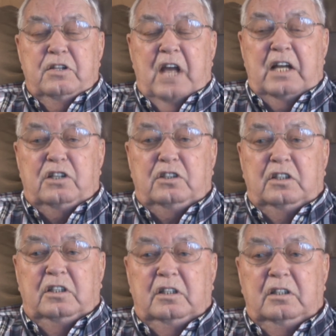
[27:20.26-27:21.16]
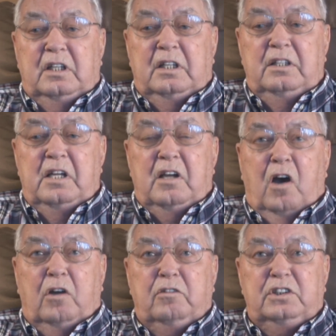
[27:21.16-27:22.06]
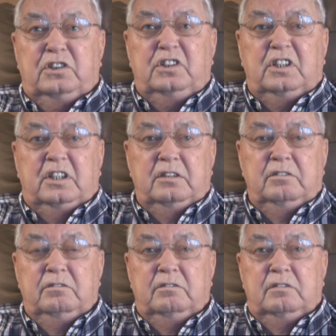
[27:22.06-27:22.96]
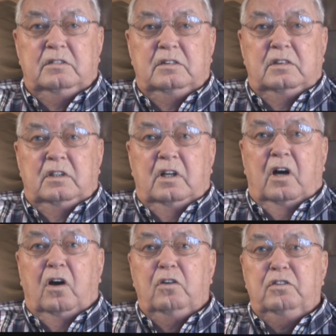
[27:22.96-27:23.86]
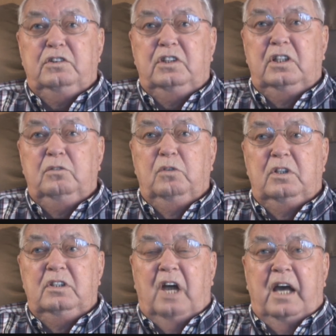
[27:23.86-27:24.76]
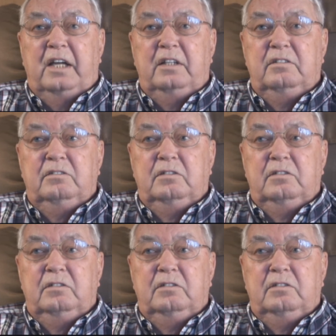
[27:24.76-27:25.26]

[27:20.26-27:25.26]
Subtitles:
That's and then all of a sudden one night,